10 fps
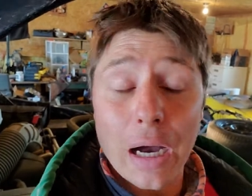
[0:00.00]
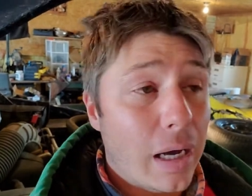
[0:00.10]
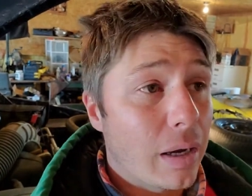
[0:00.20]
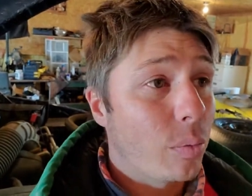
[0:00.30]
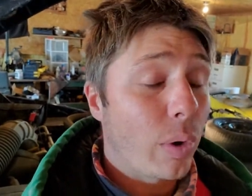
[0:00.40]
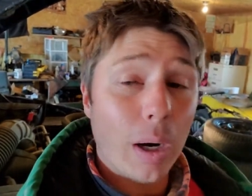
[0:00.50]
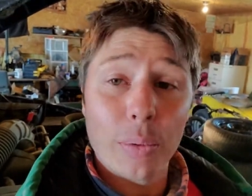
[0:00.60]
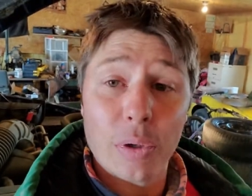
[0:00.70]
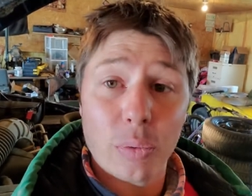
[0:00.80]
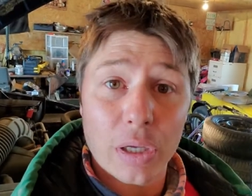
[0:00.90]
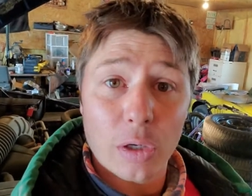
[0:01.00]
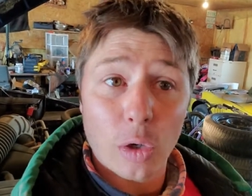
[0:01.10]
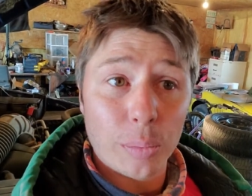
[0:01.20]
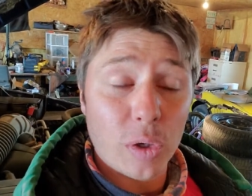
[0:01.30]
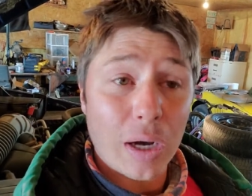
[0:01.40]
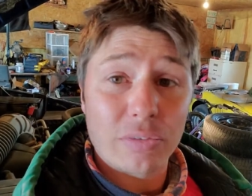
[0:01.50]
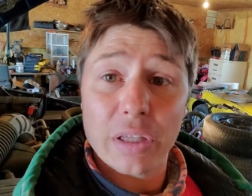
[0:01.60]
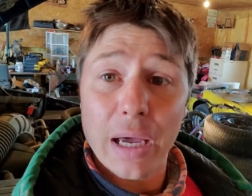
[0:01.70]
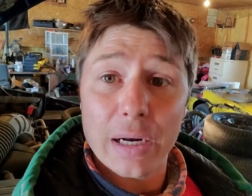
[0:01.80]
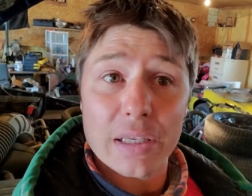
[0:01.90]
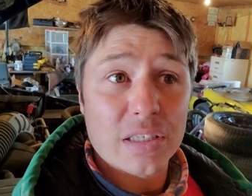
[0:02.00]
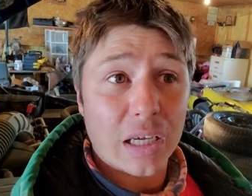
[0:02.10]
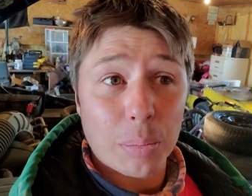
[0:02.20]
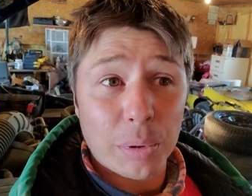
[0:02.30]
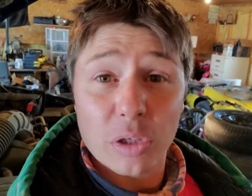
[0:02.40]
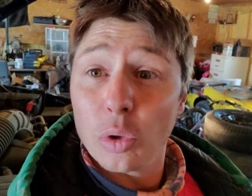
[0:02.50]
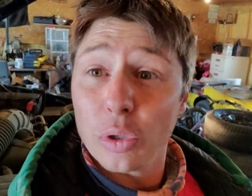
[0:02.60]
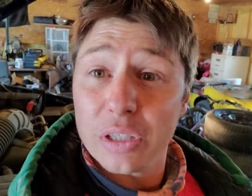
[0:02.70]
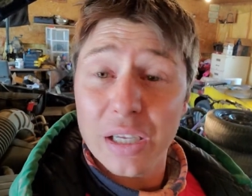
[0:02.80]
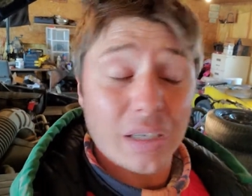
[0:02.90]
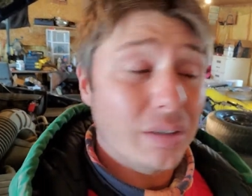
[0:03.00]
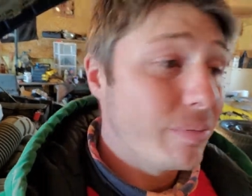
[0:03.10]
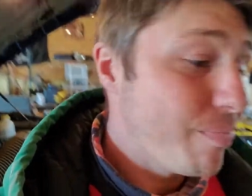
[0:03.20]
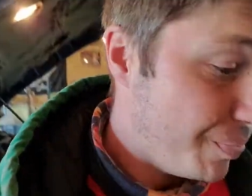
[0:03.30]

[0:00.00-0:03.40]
Uh, what I would we could normally do after that is I could put the coolant in,